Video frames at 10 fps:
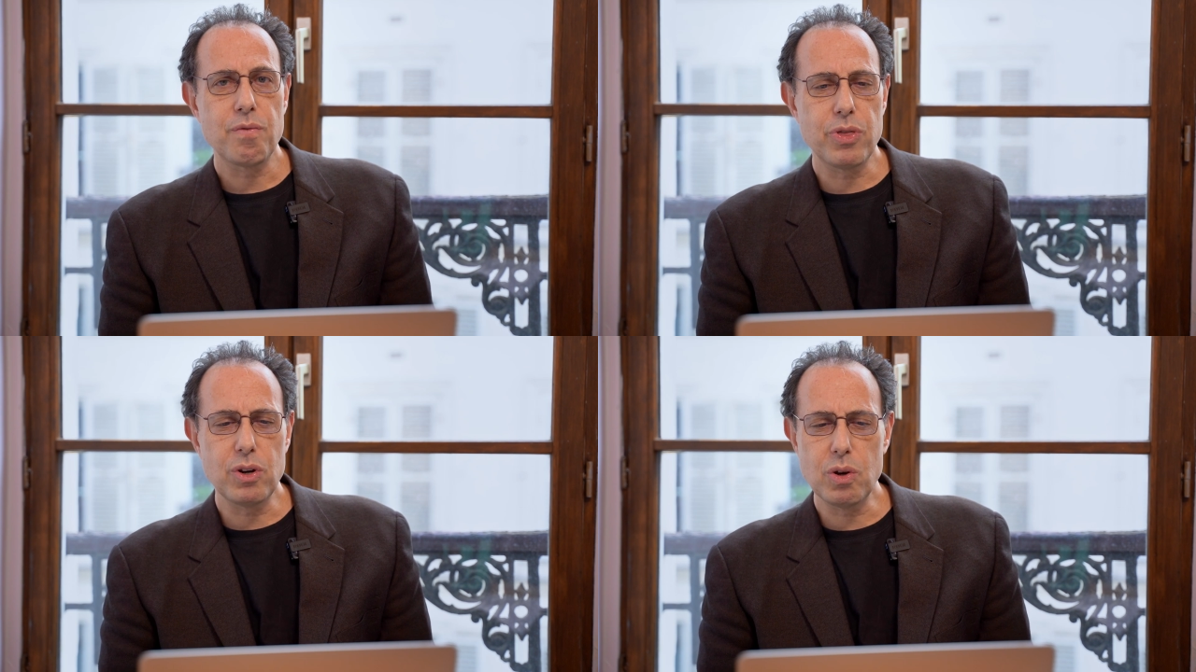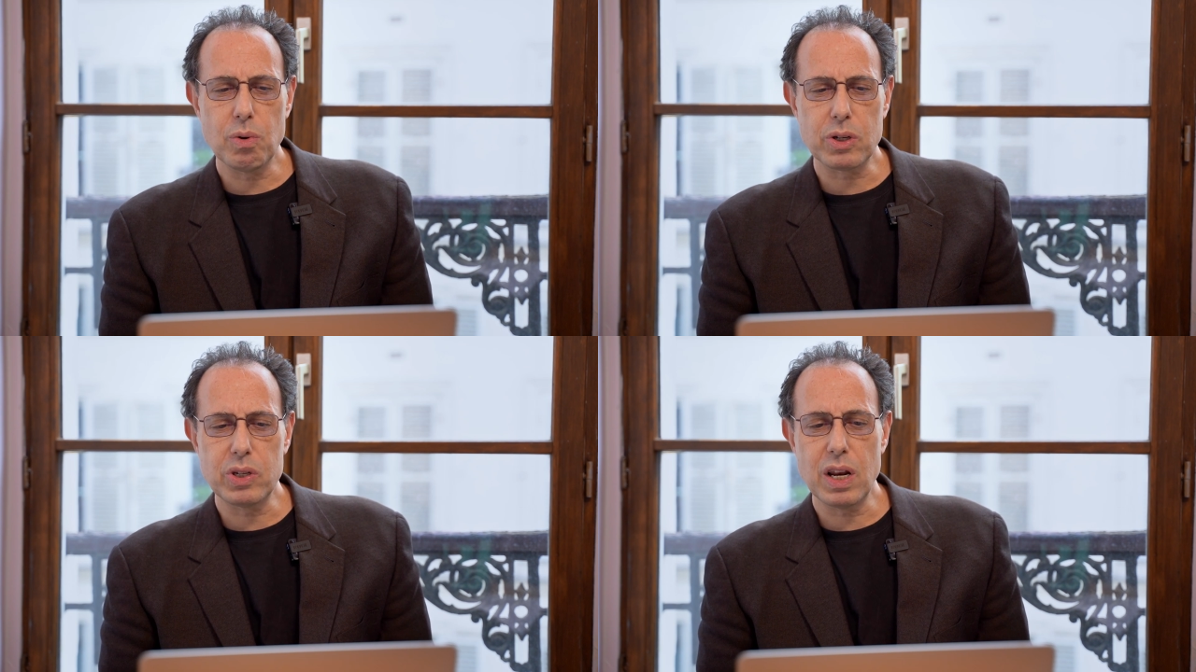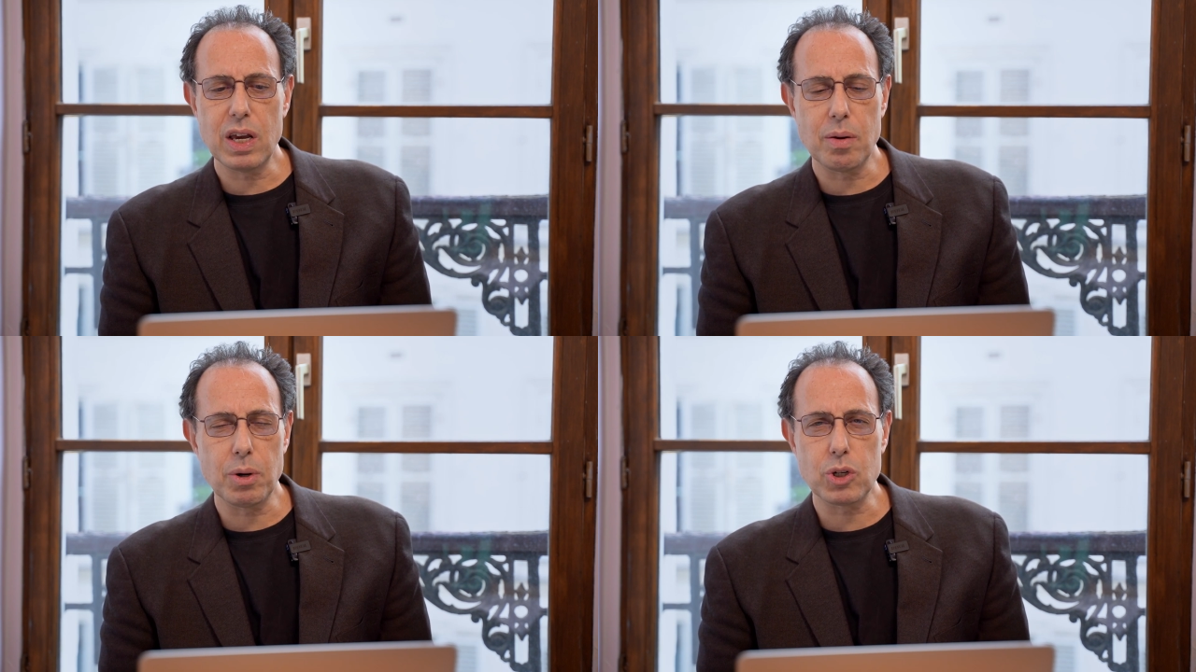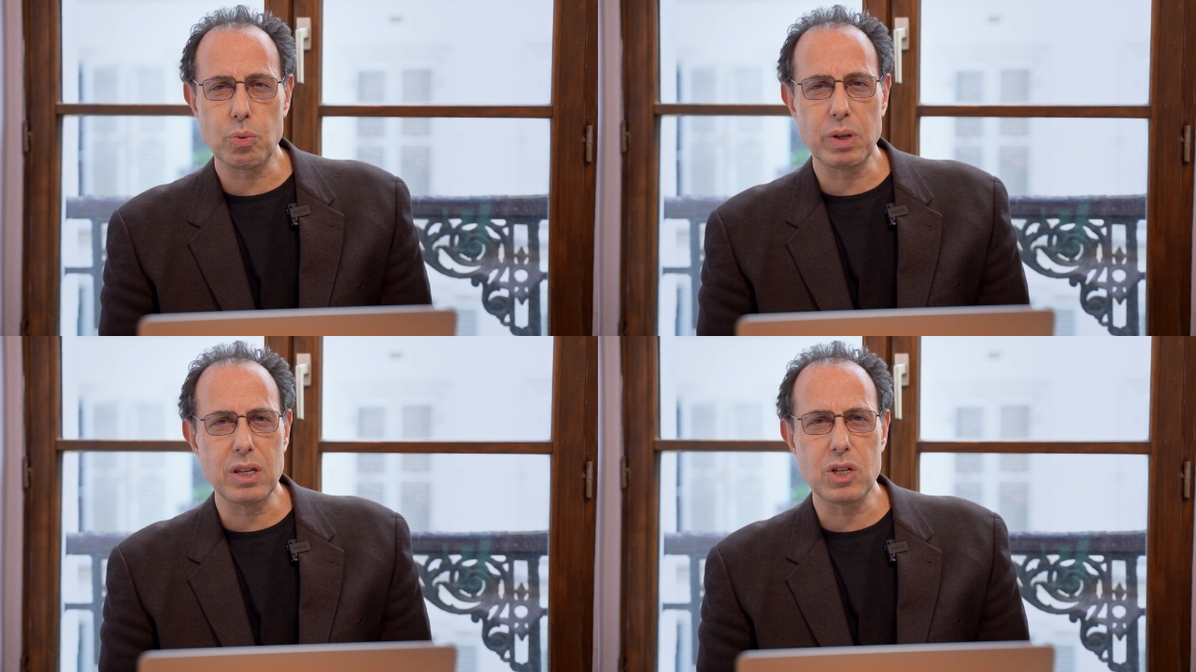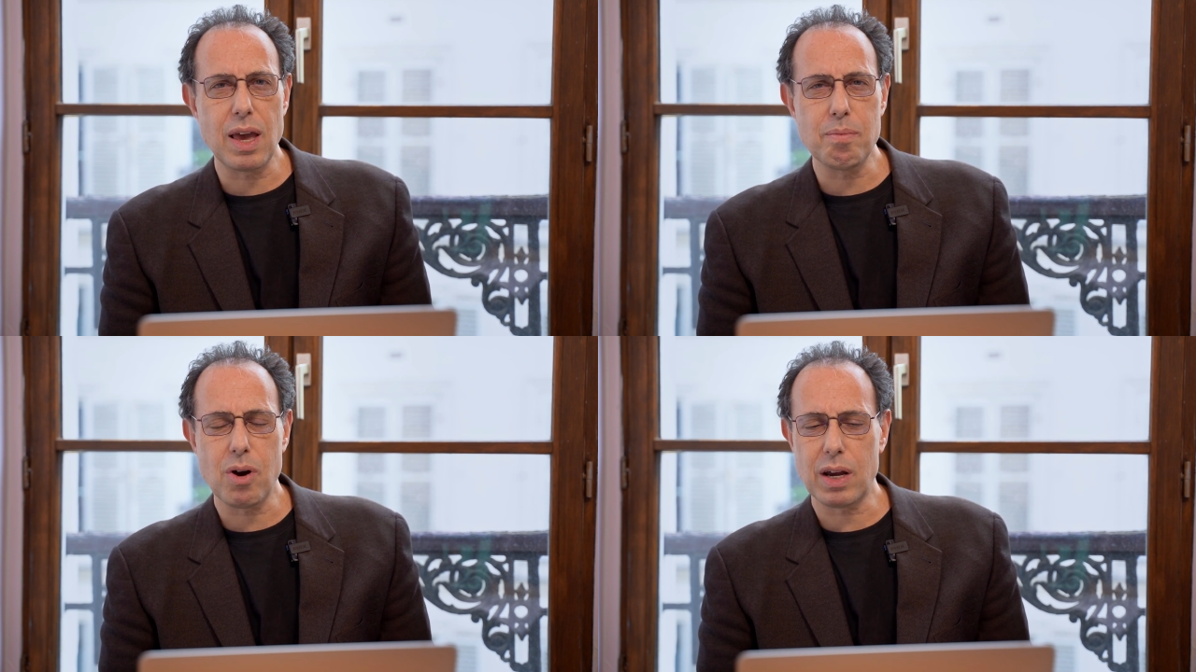for the New York City commercial real
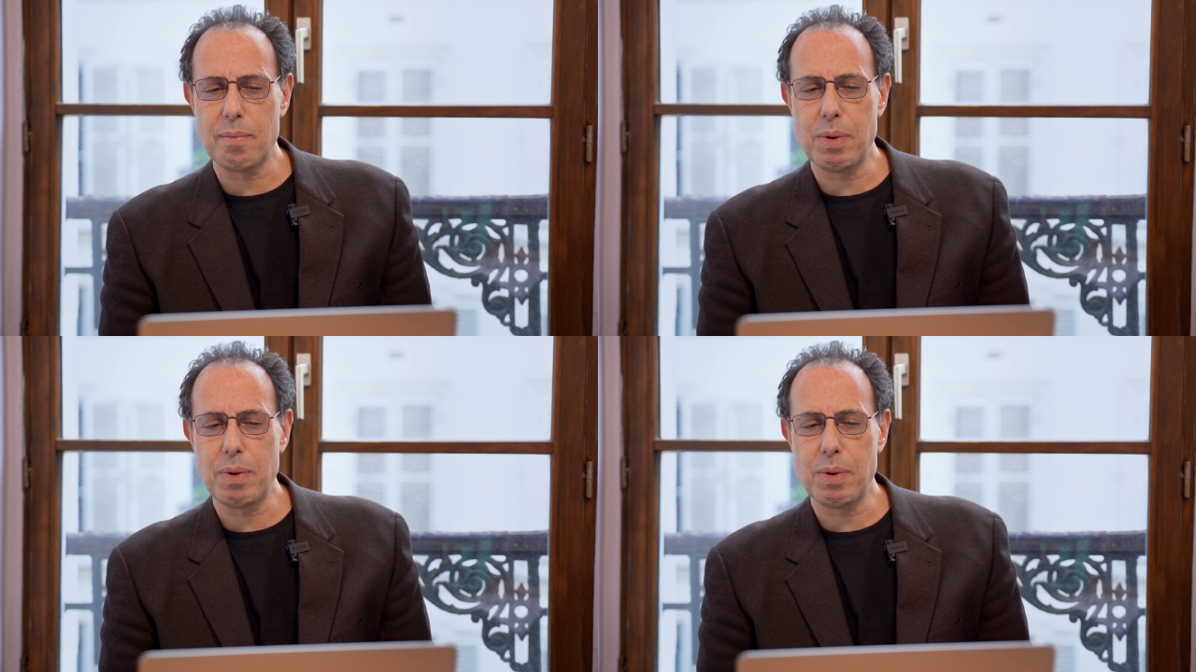estate market.